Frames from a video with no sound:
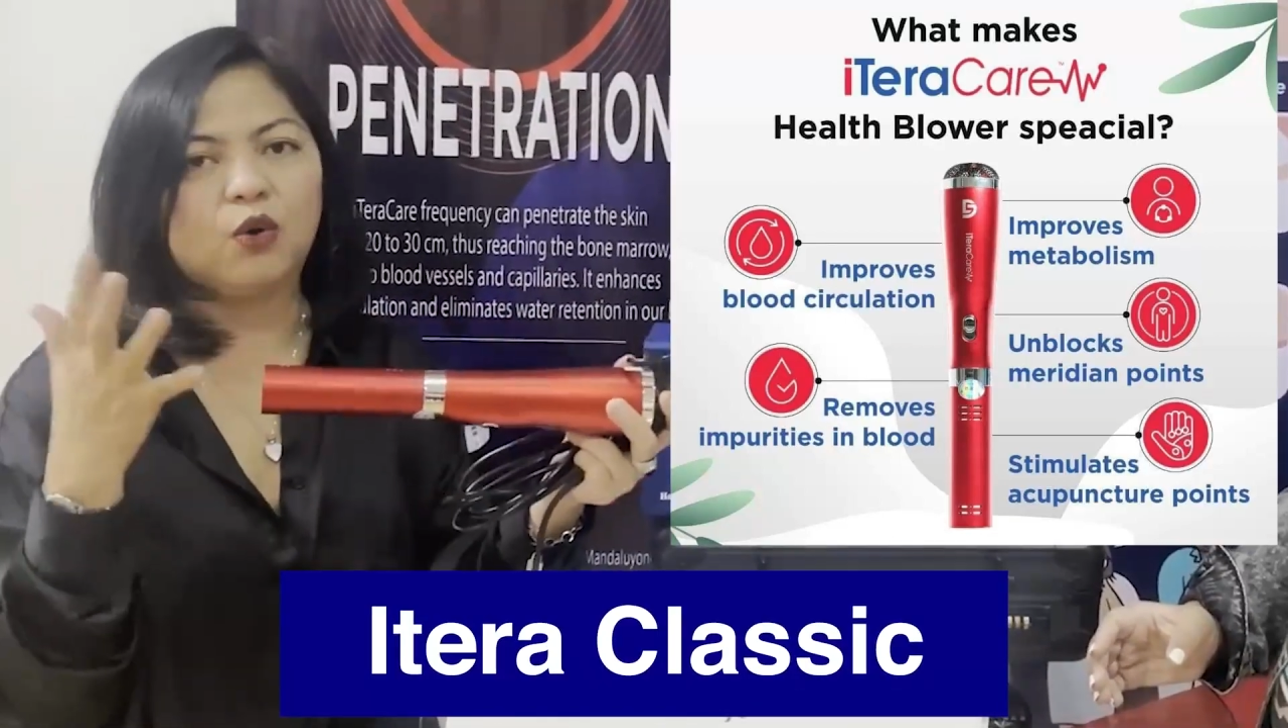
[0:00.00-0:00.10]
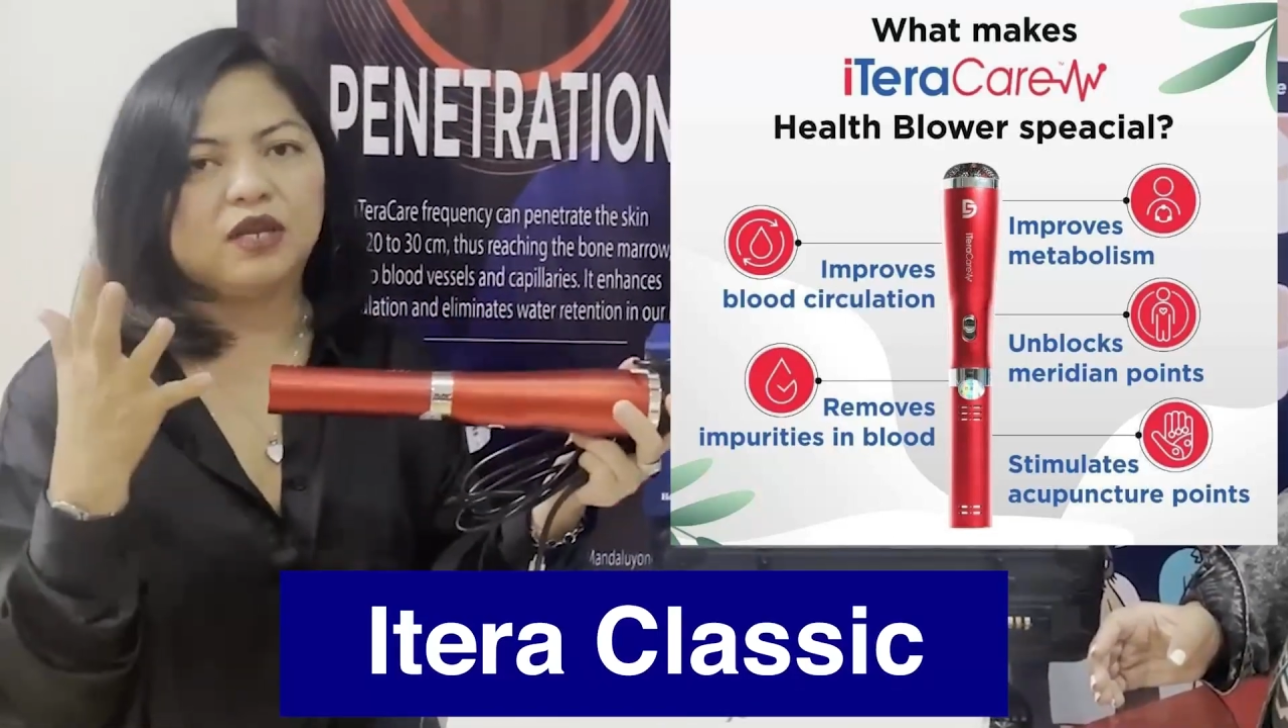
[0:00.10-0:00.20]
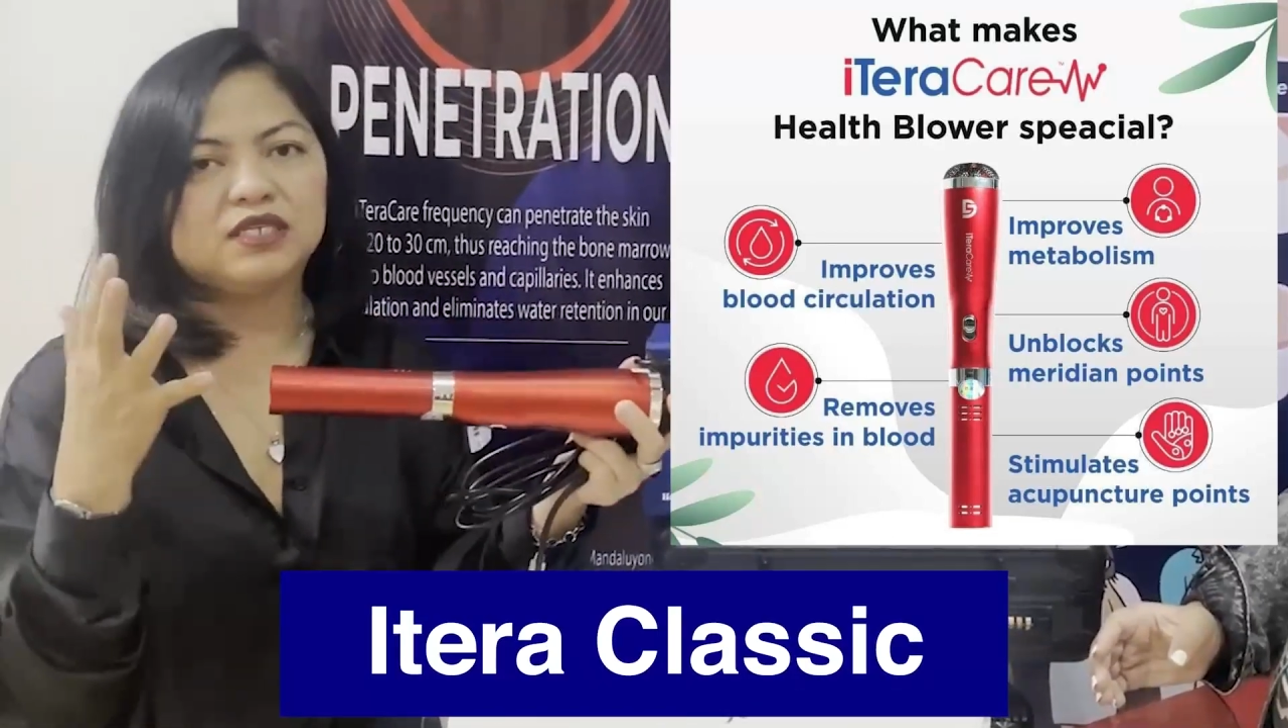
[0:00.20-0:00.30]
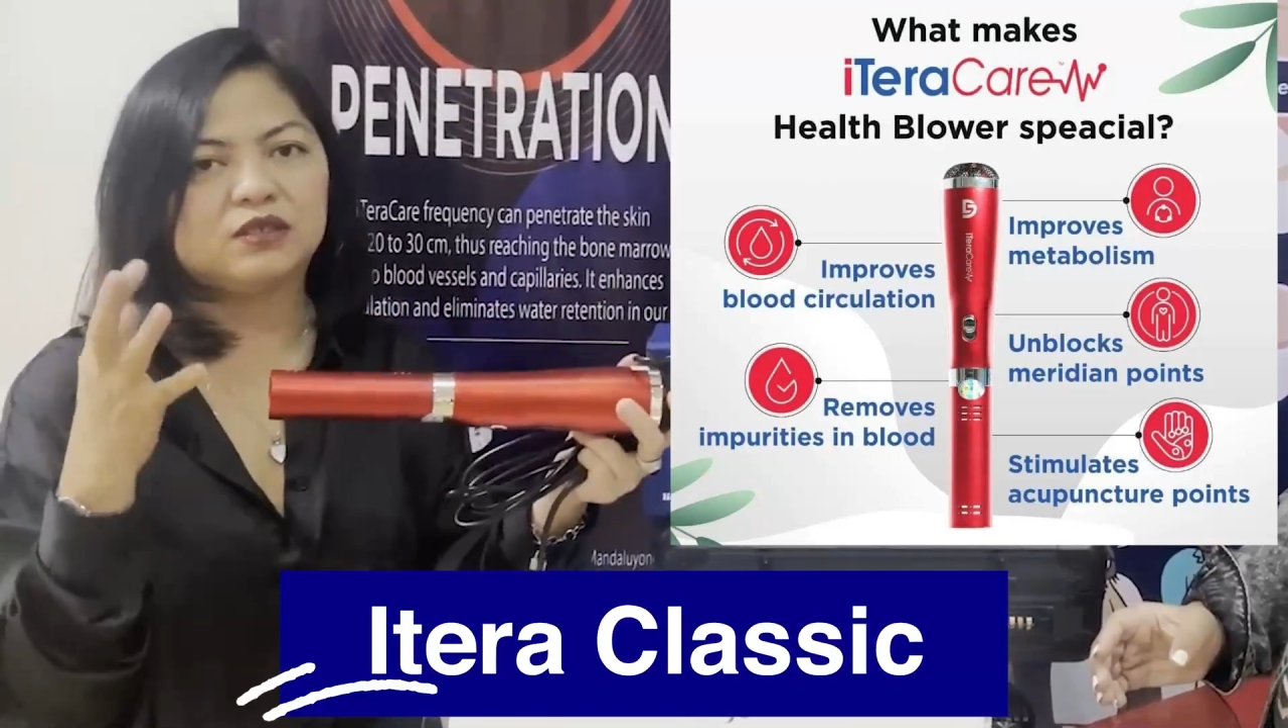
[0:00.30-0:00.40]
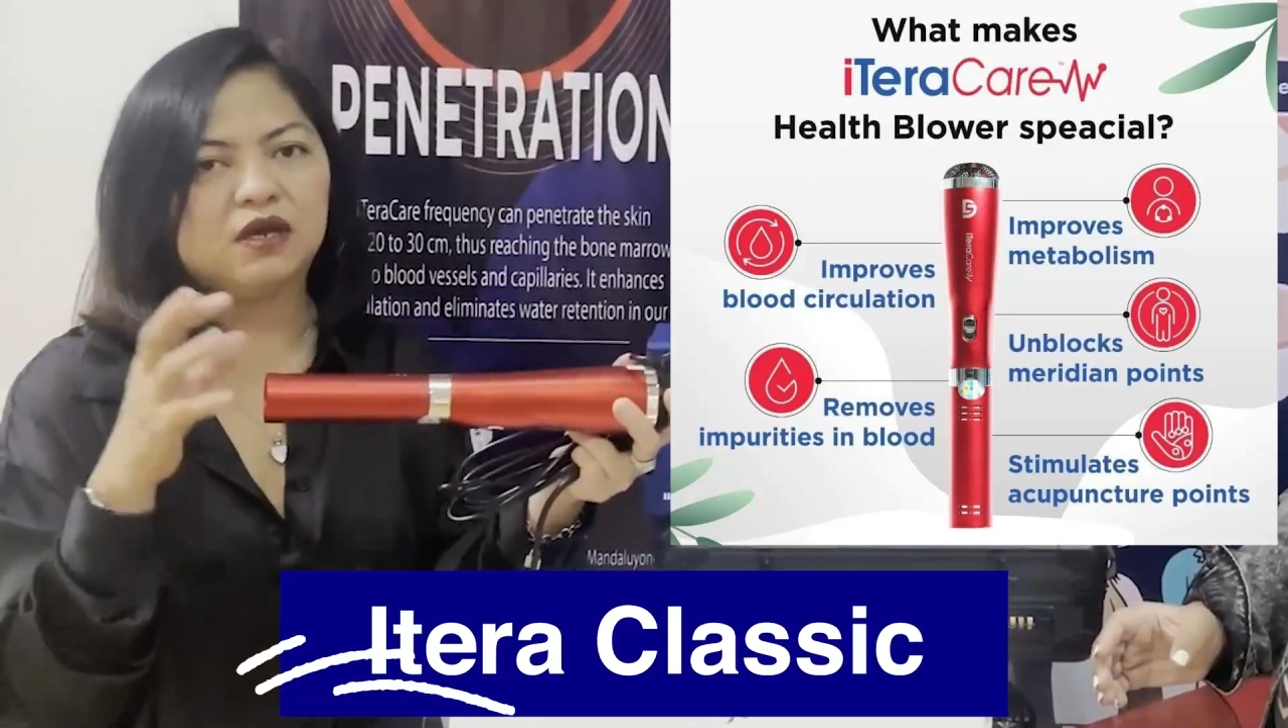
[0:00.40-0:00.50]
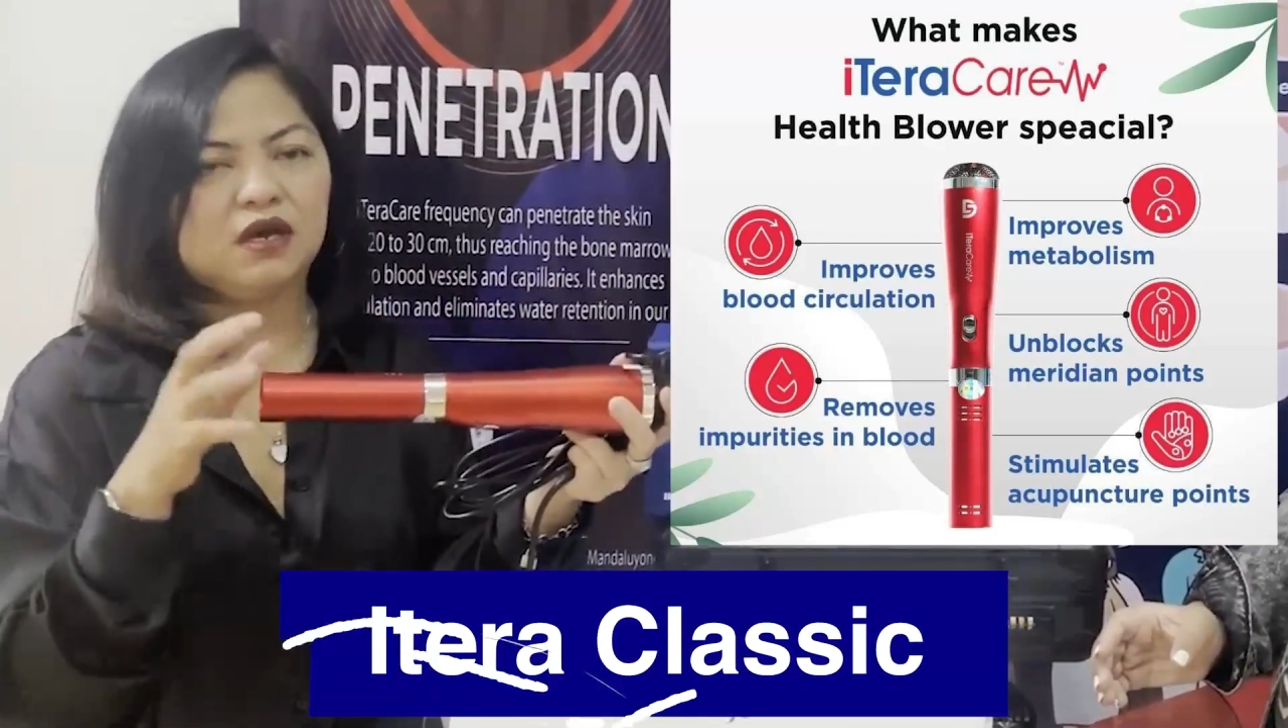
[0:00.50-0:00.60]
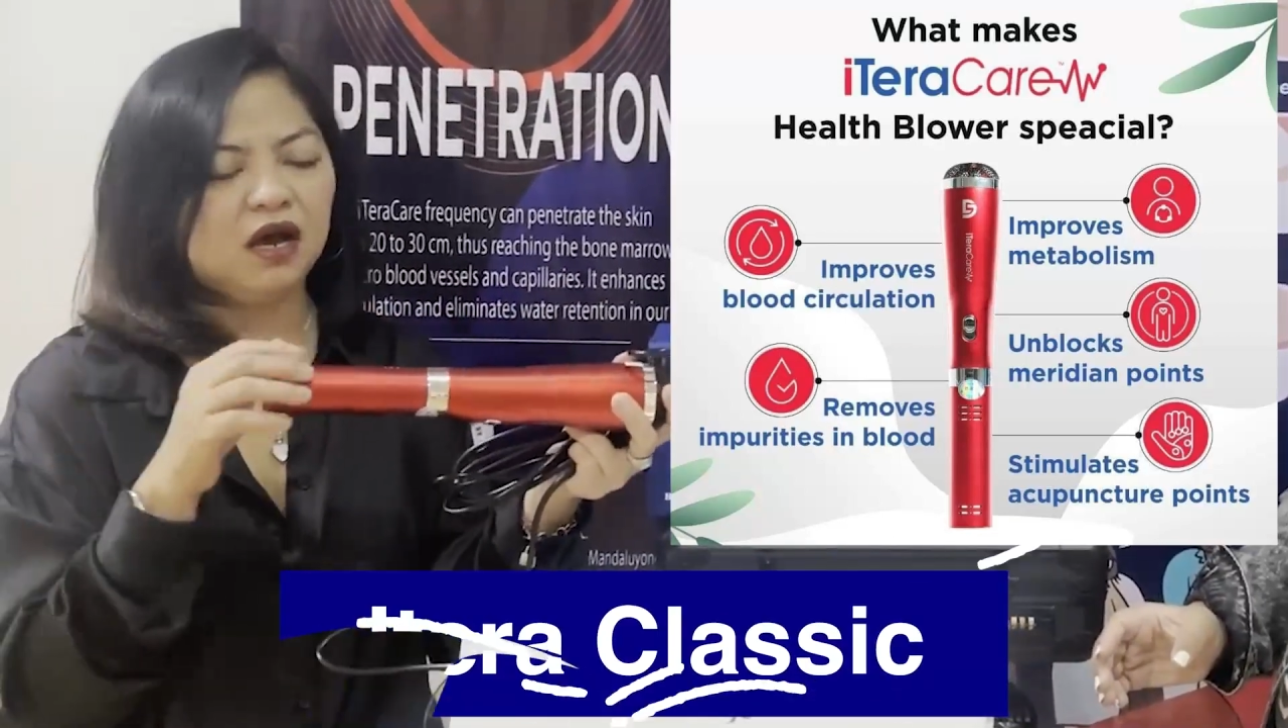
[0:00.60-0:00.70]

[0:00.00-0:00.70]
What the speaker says: goal is